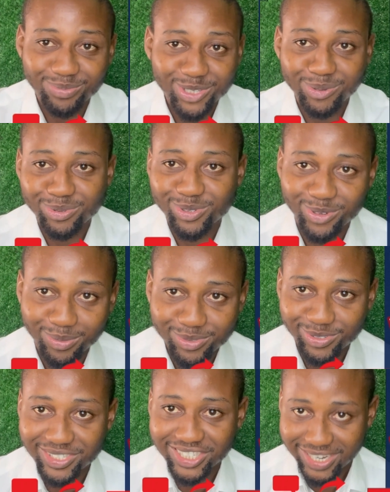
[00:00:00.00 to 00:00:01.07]
people to come
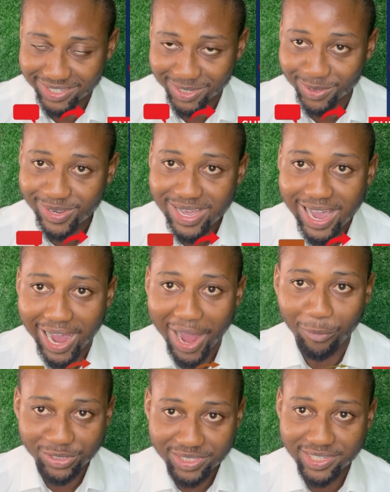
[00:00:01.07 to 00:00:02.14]
to this channel
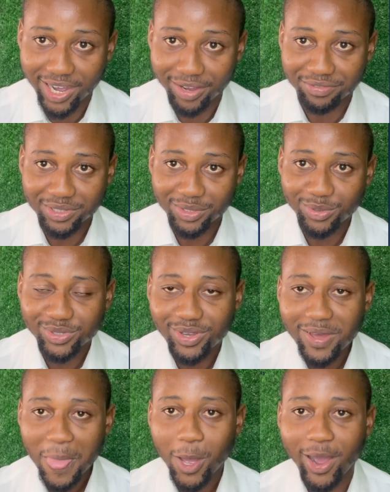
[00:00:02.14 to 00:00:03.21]
and watch these videos.
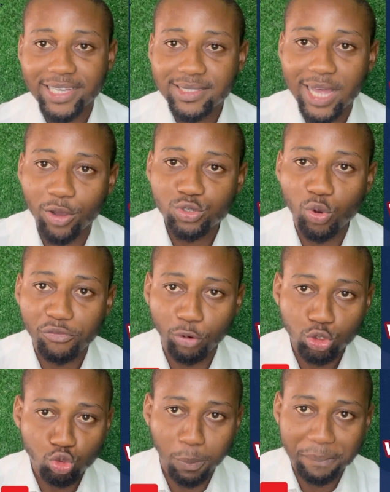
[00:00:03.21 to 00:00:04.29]
Alright, now, so
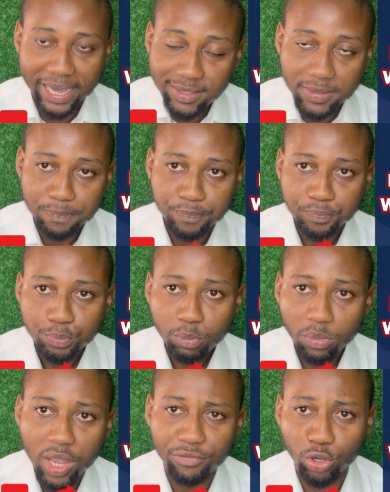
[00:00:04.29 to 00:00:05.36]
for
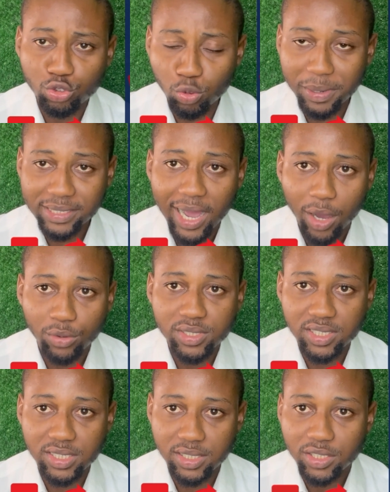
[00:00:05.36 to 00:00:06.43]
2-bed
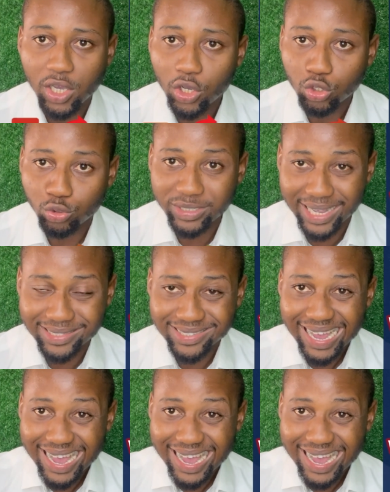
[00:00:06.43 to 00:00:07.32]
houses, you get